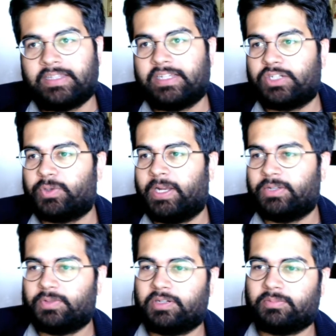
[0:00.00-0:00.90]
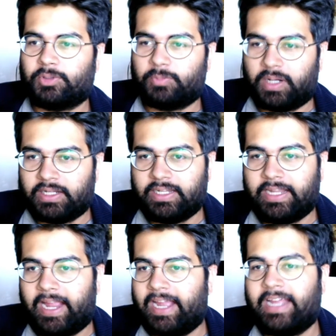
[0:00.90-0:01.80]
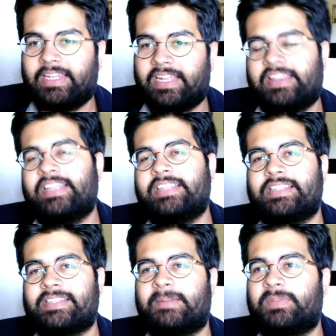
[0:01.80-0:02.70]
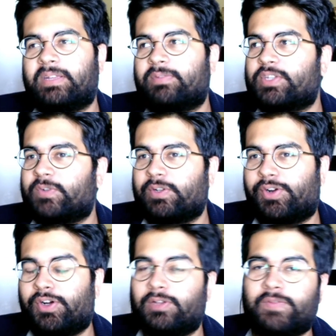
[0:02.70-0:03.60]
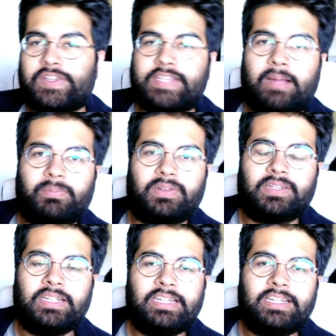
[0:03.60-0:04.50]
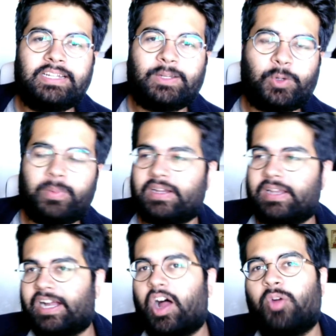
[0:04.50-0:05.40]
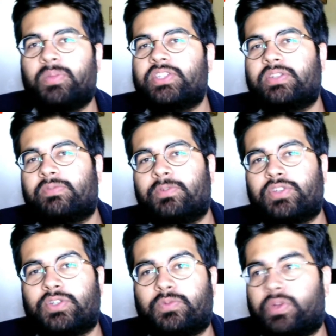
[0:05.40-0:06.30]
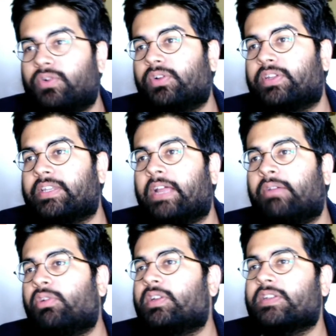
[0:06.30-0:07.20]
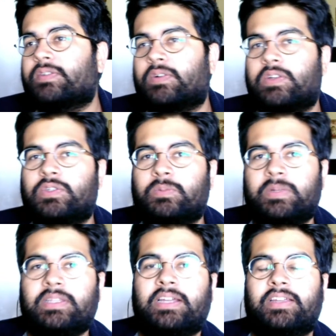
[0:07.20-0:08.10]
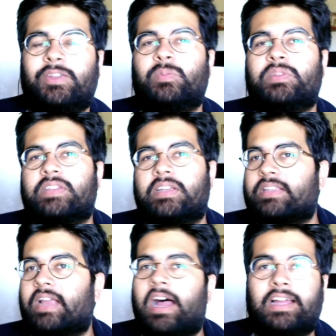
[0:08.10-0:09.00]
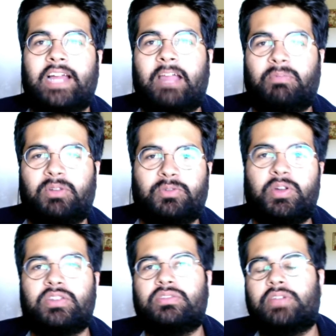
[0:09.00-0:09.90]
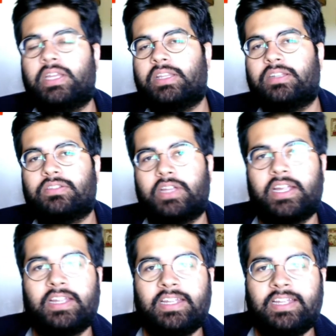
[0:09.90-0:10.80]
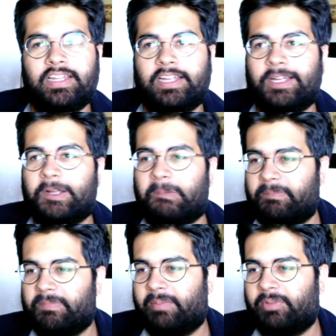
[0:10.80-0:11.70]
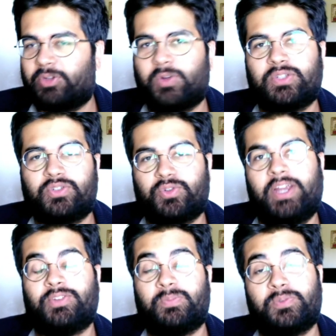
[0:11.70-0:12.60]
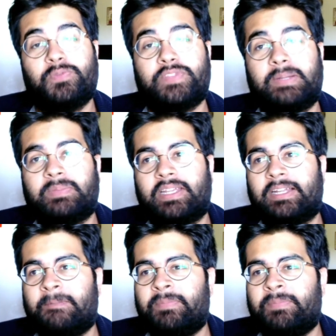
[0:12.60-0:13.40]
They are trying to earn more money. And this is something which will always happen. No matter like how much in future do we go, never it is going to be that a human says, I'm not going to do anything today. I'm not going to try to improve something.